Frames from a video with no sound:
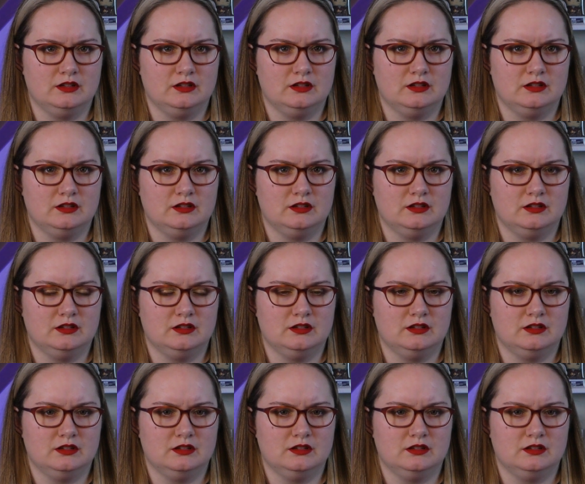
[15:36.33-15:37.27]

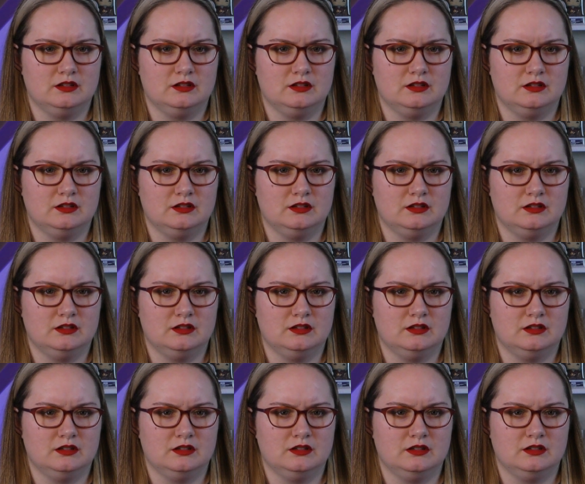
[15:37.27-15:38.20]

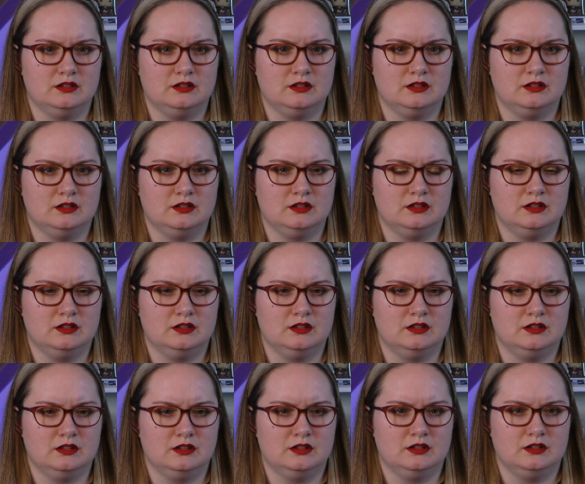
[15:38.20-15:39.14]

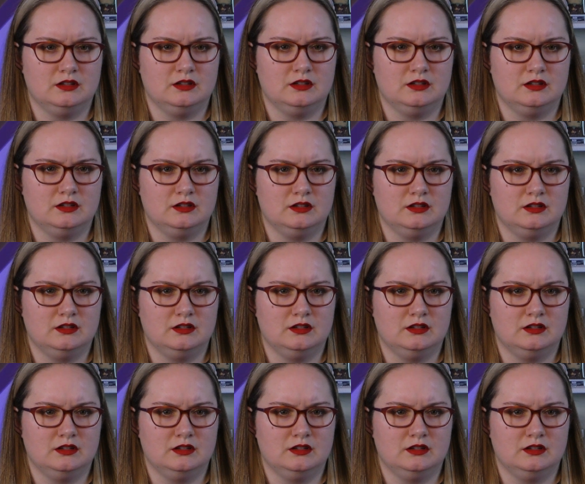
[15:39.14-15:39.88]
No words are spoken by the person on screen.